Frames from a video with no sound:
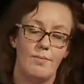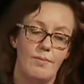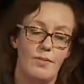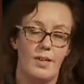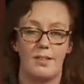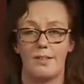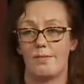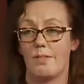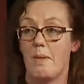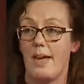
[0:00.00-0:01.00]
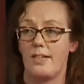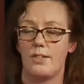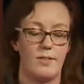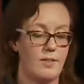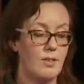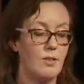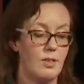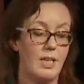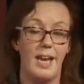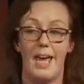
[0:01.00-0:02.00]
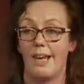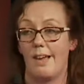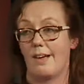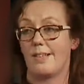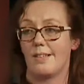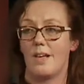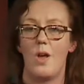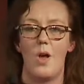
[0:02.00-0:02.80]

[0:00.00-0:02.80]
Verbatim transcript: if you like, the, the managers can analyse